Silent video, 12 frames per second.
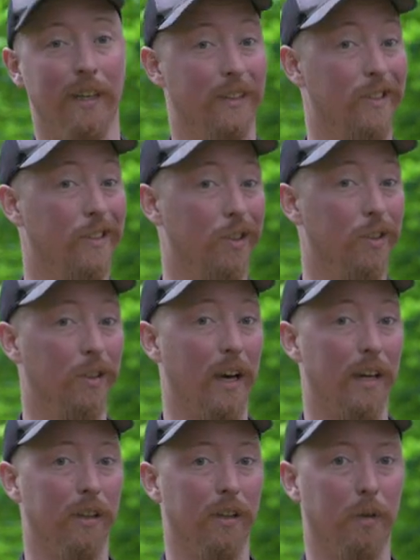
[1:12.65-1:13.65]
it's still
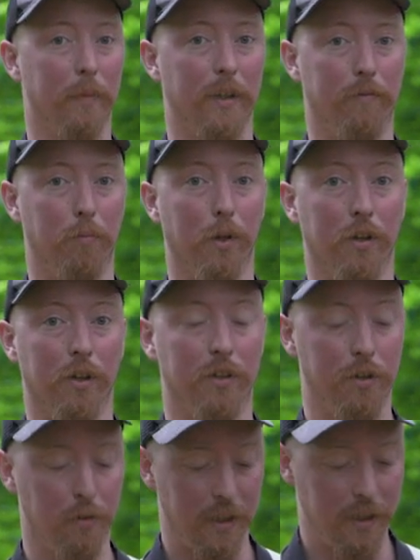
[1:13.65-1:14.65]
got a little bit of blur
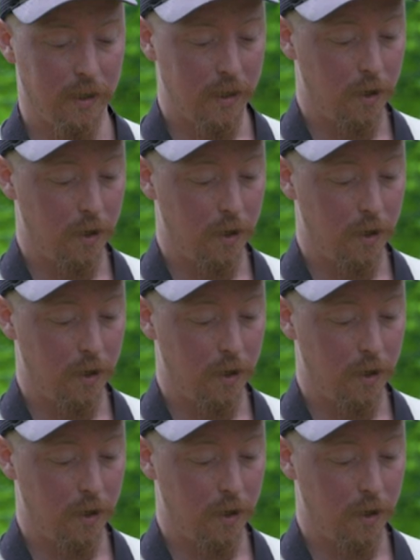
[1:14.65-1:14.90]
to it,